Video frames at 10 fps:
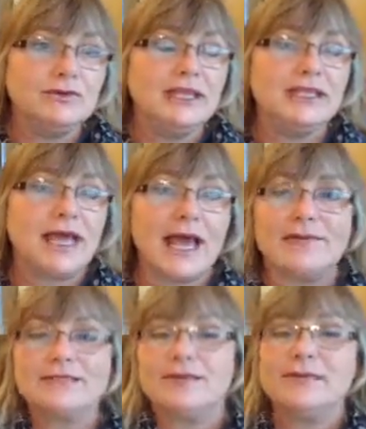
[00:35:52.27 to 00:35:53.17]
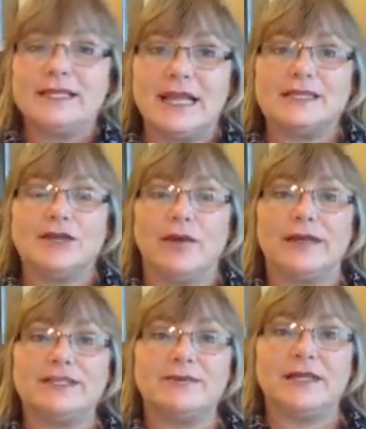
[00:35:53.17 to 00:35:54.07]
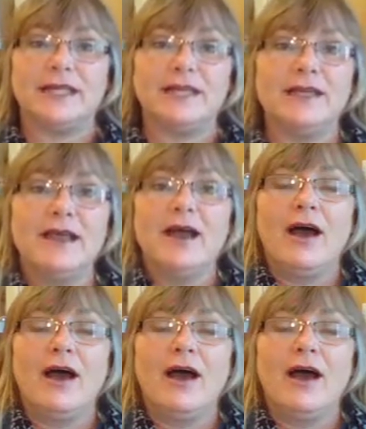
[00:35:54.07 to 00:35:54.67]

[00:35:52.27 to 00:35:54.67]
You need to have something that's going to be